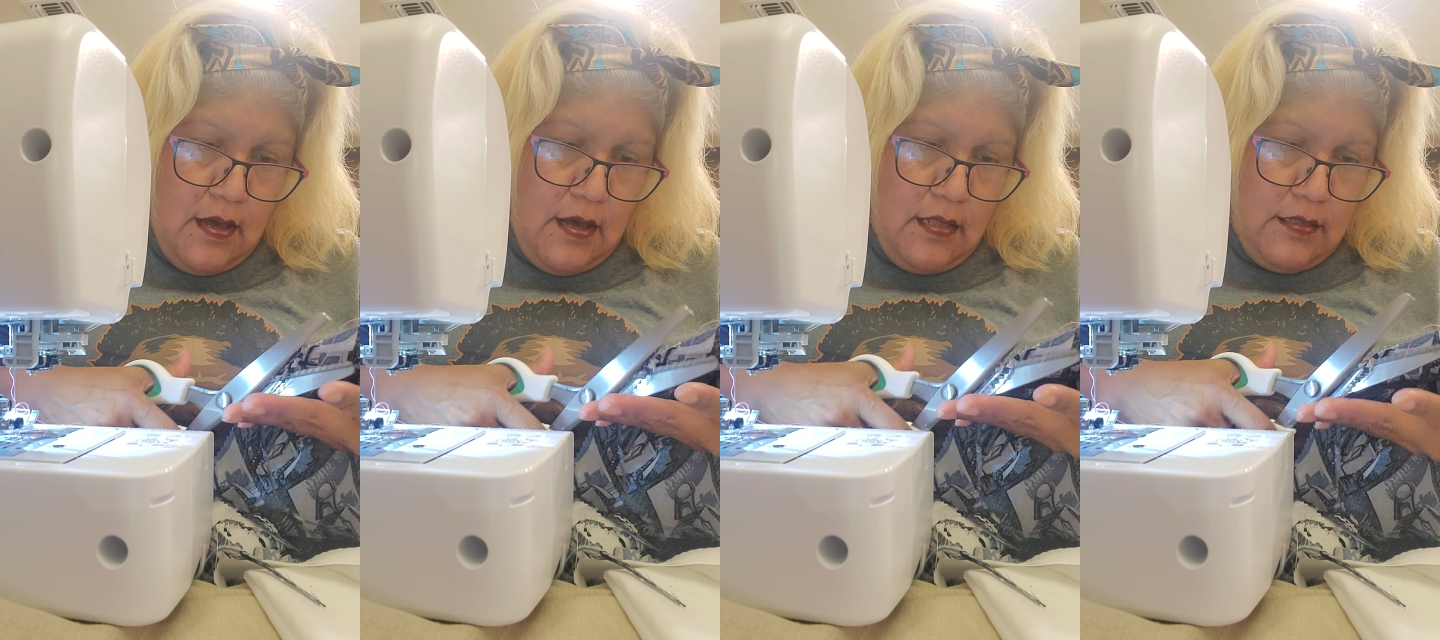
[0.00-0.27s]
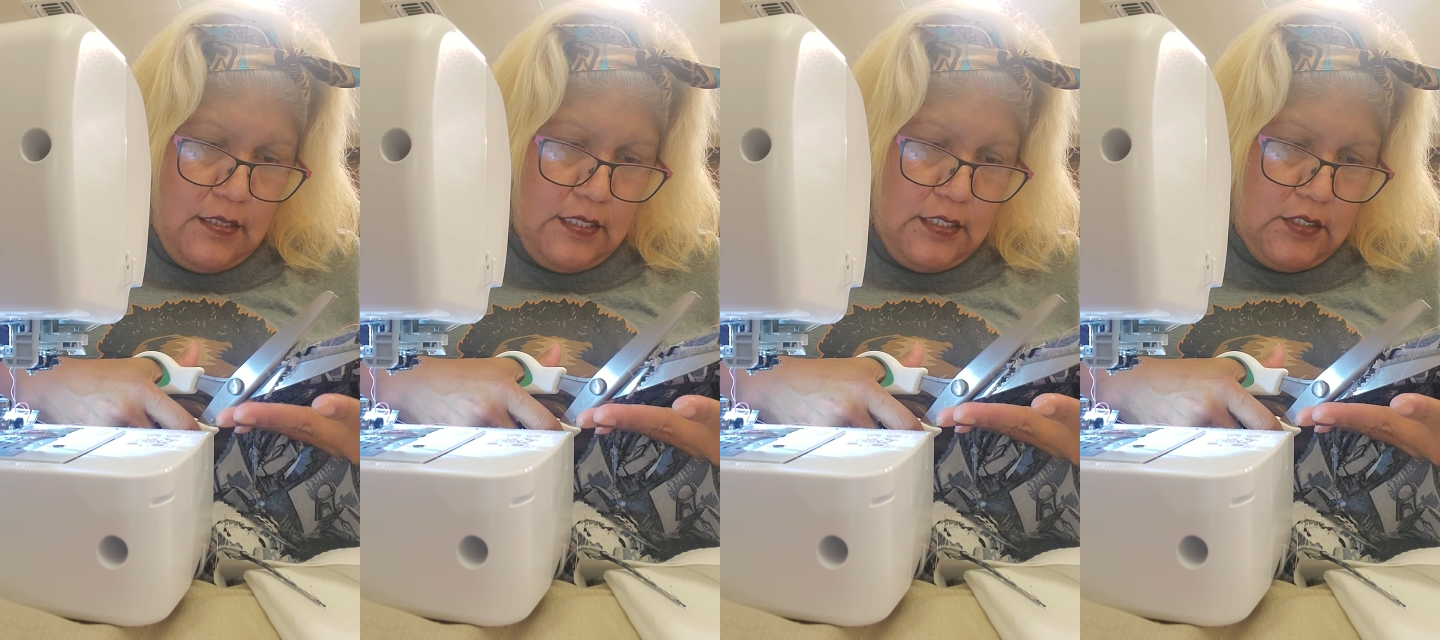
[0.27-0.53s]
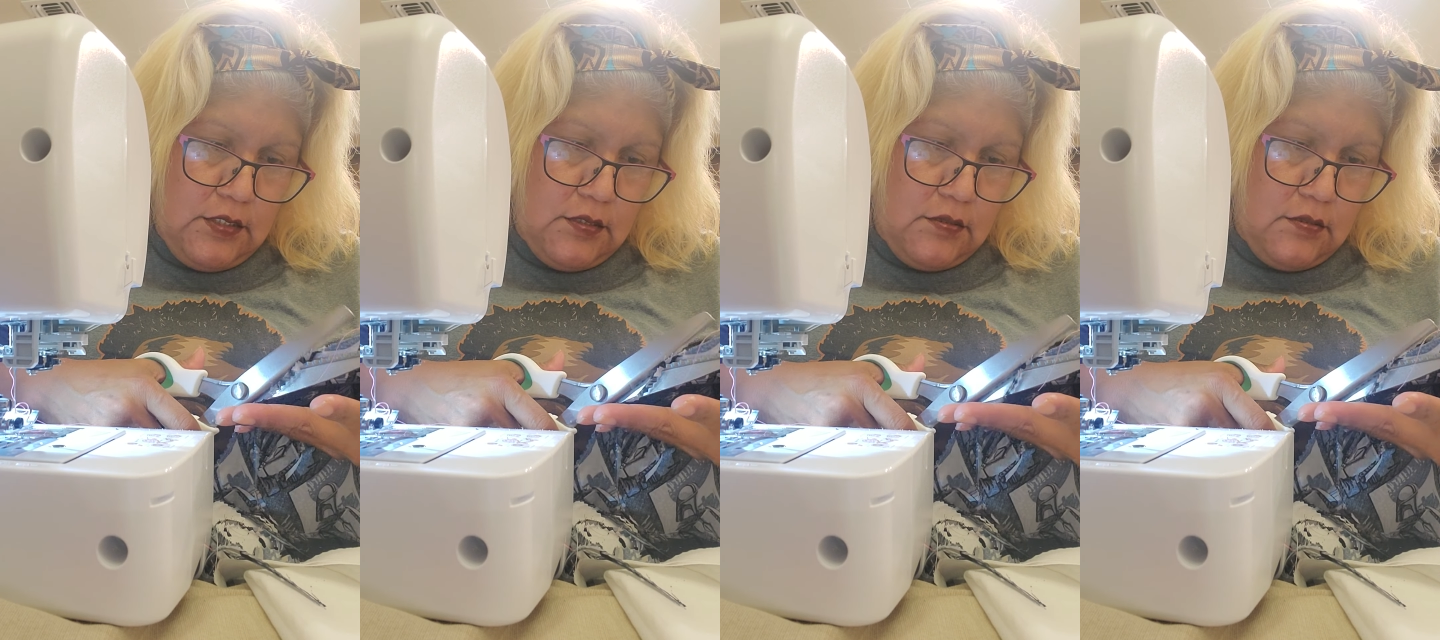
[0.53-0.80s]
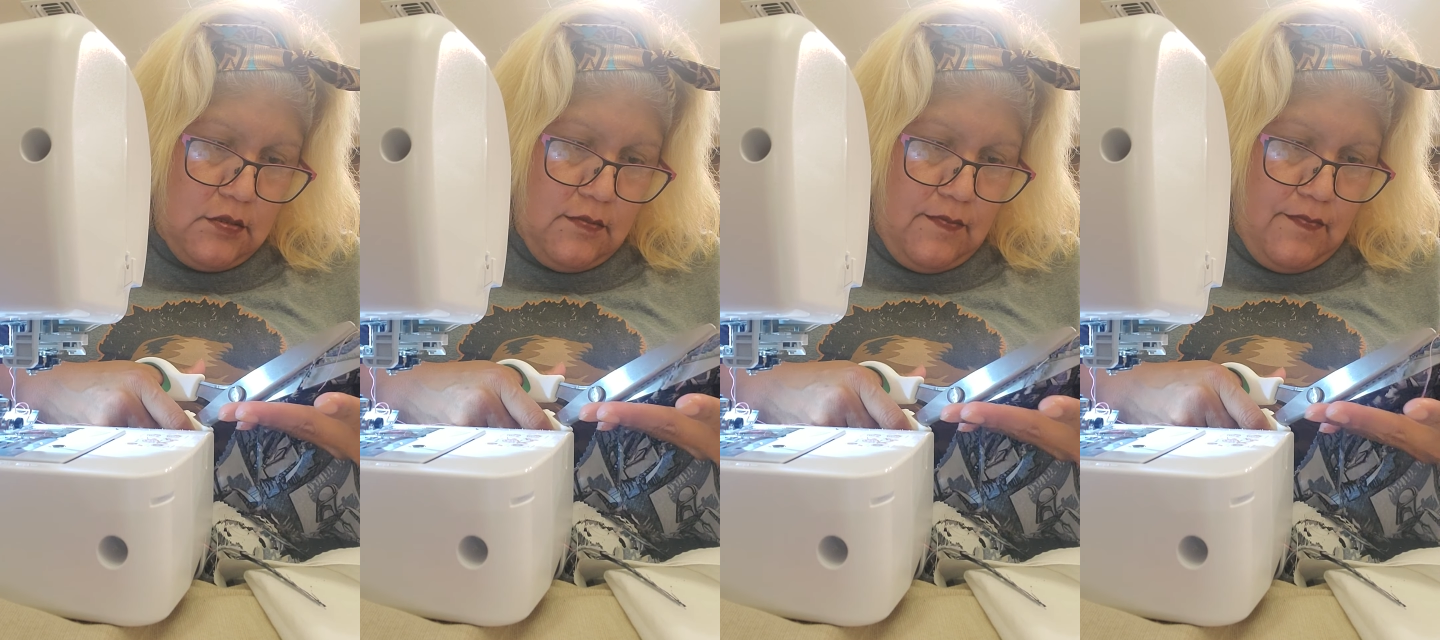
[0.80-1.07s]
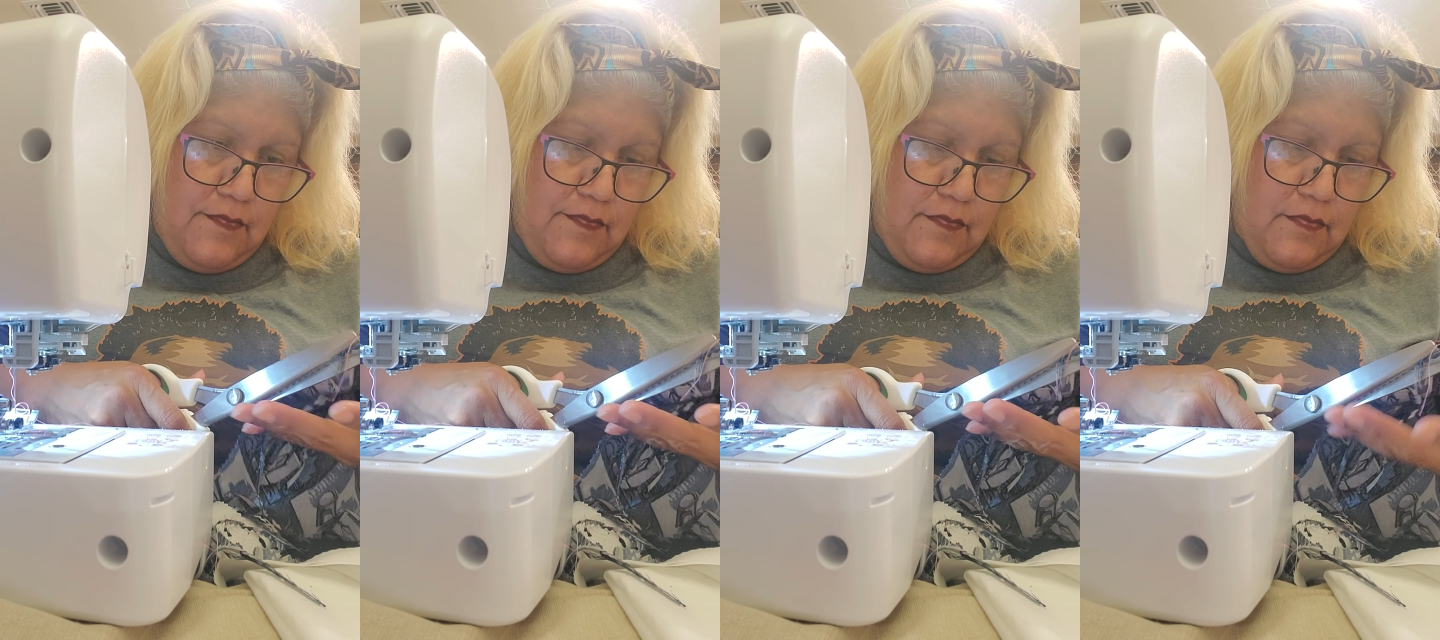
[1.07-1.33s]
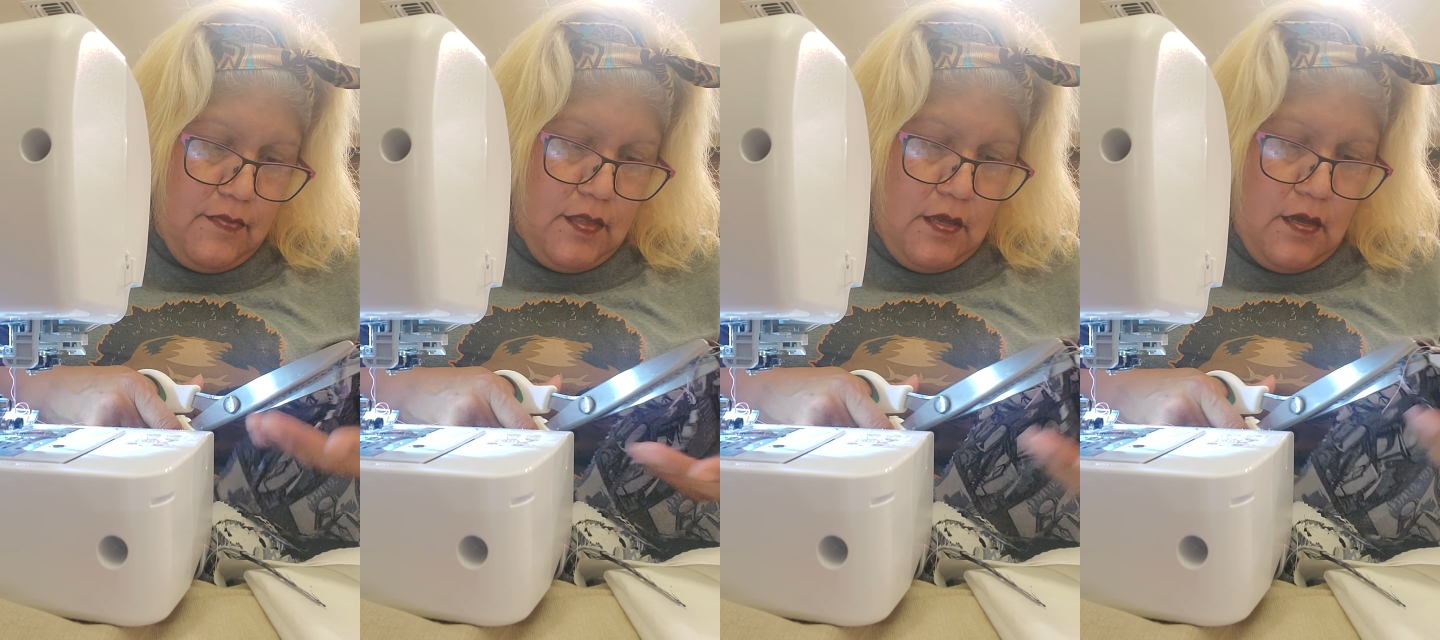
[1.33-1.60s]
Unless
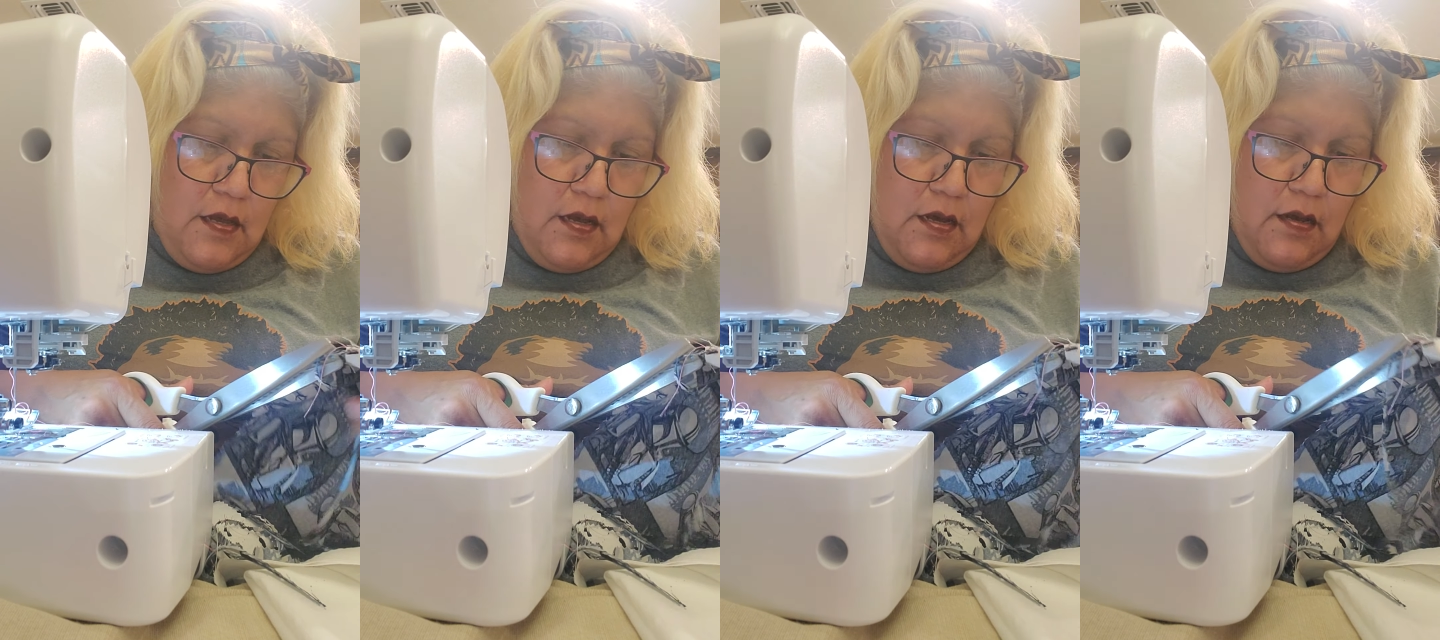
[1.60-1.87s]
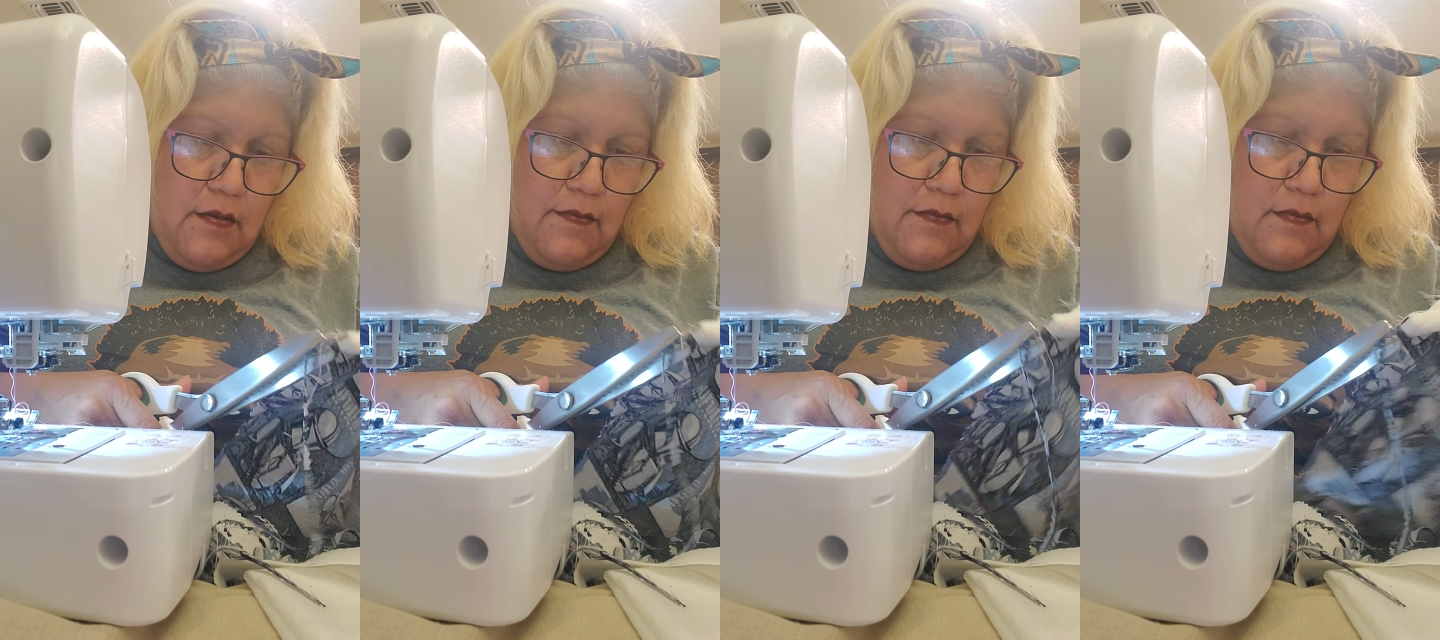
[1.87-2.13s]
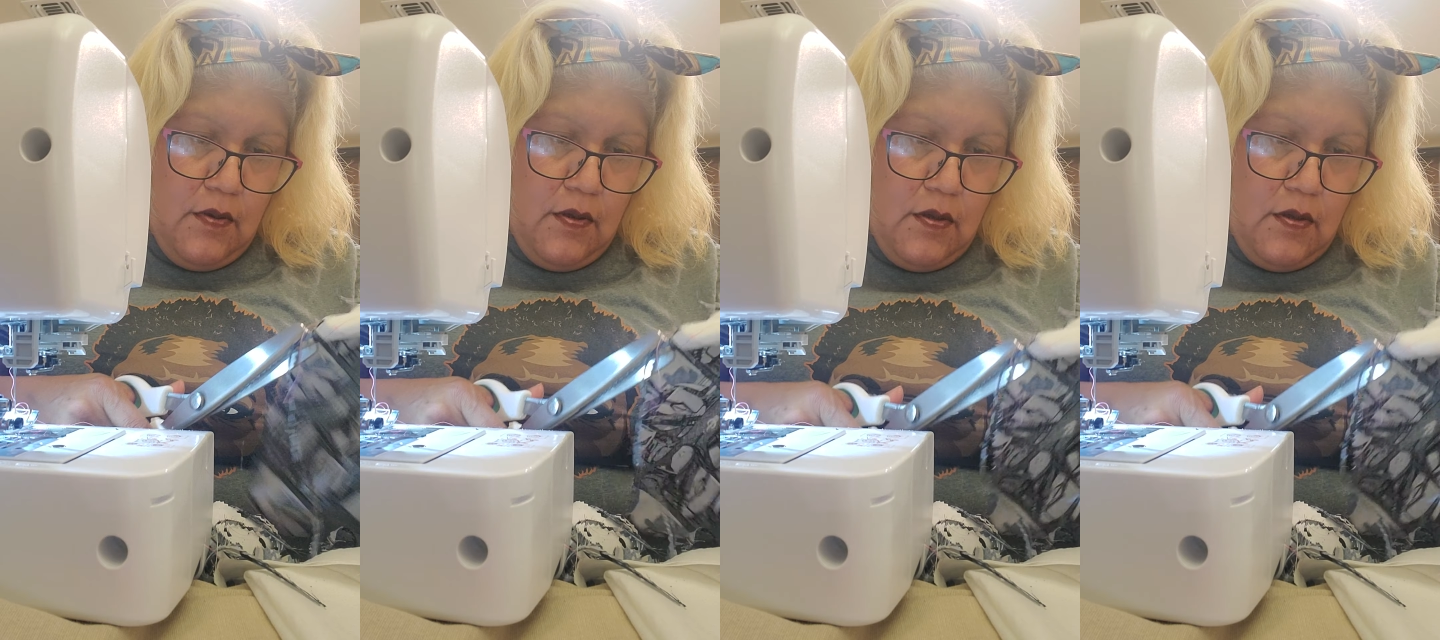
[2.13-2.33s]
um,